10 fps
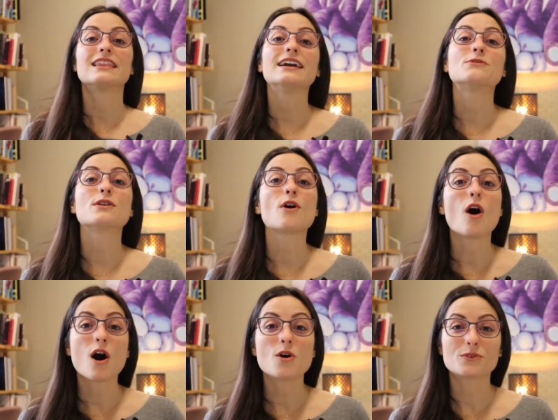Like with
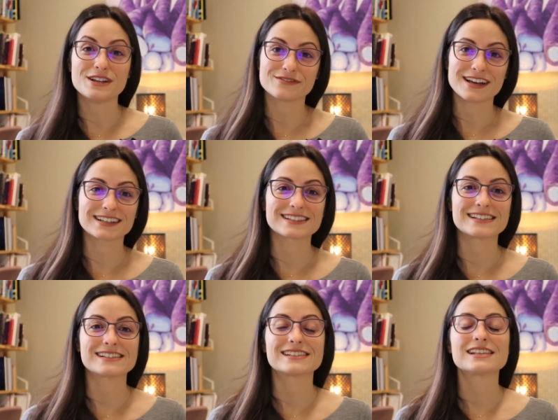all
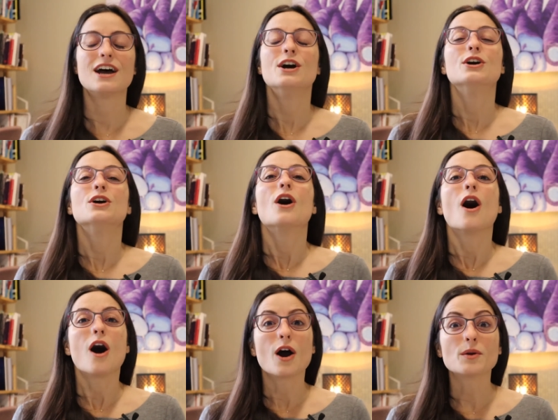reflexes,
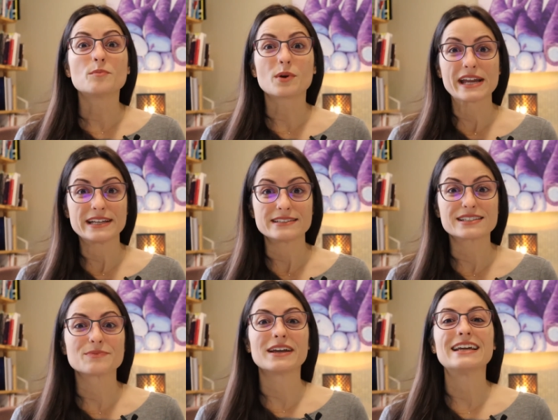our
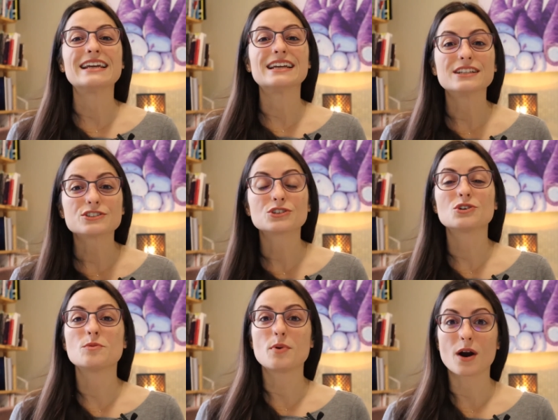brains play an
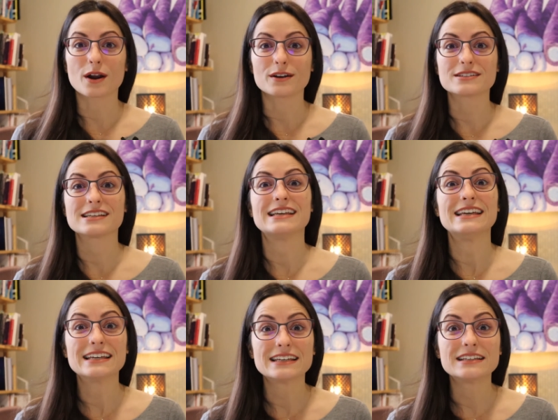integral part
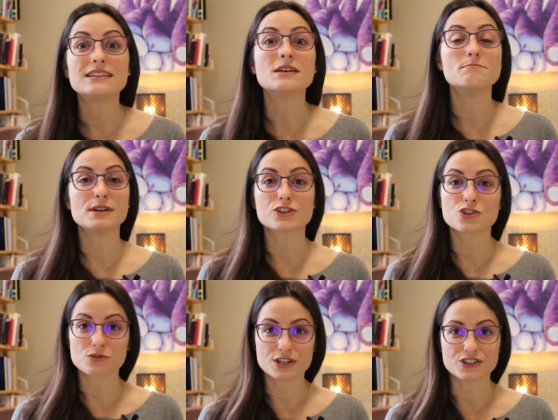in the
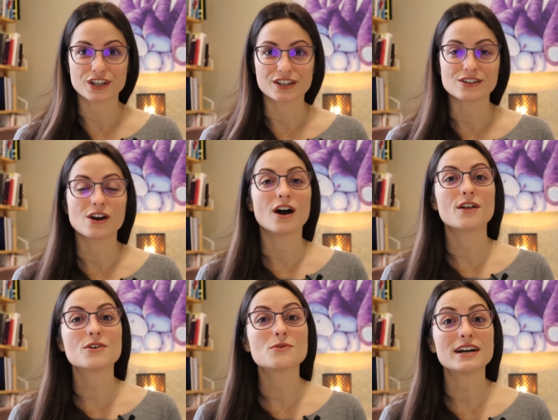micturition,
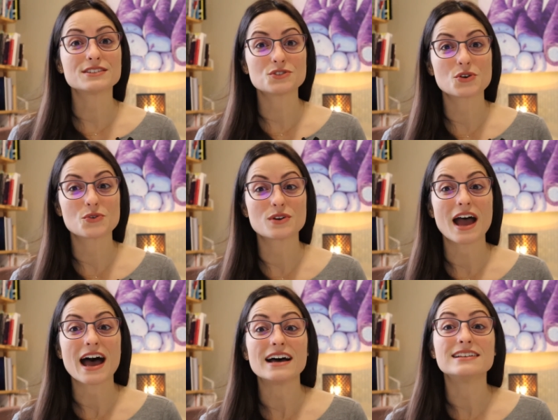otherwise known
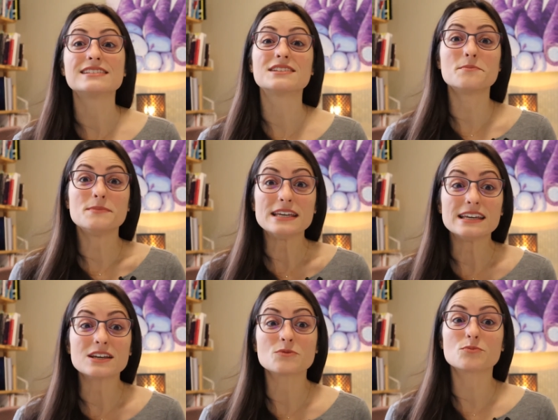as the
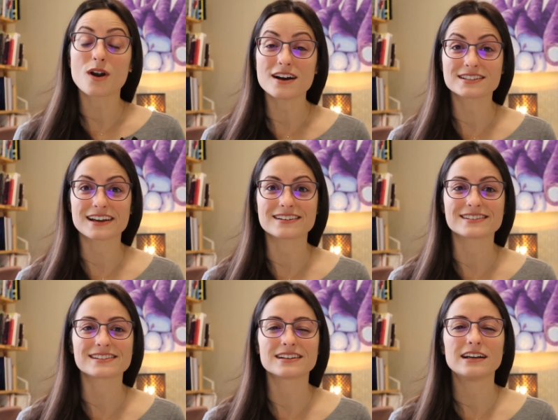peeing
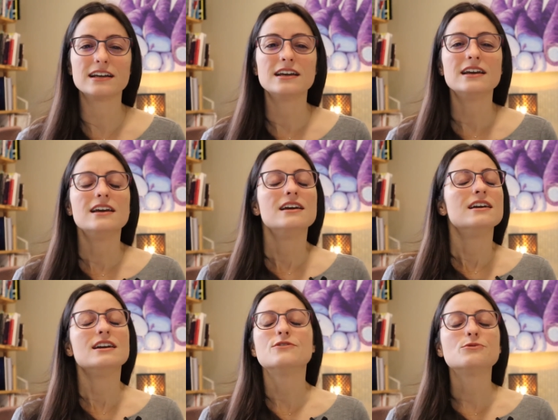process.
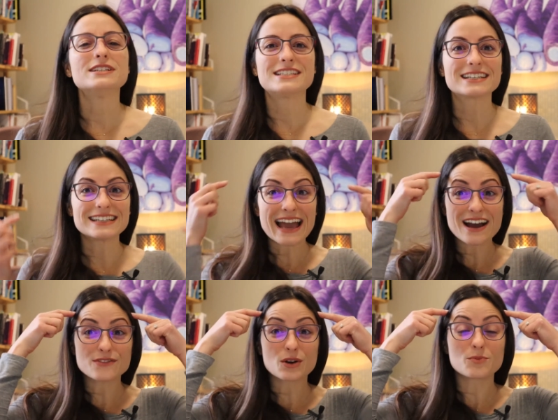If we didn't
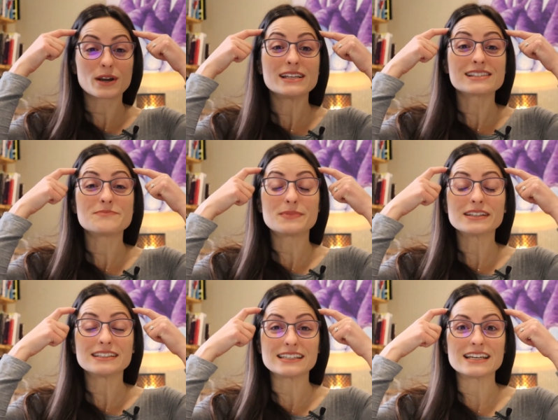have our brain's
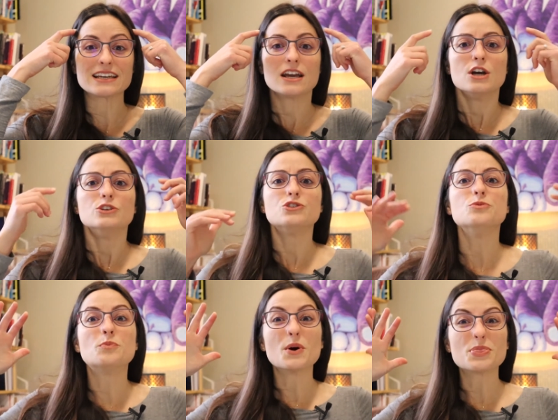ability
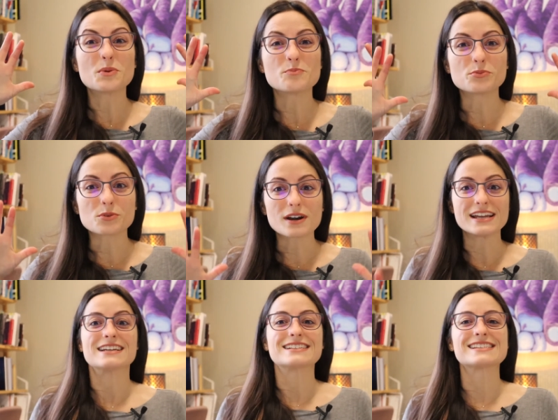to put the
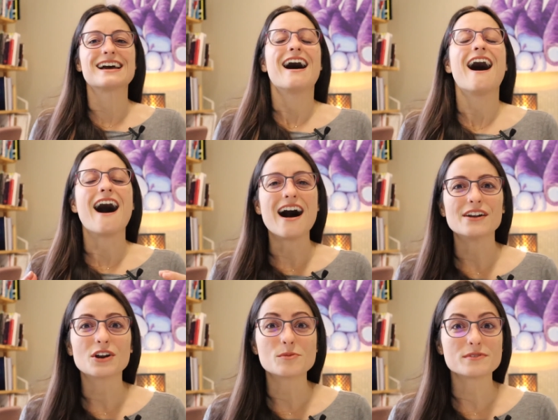brakes on our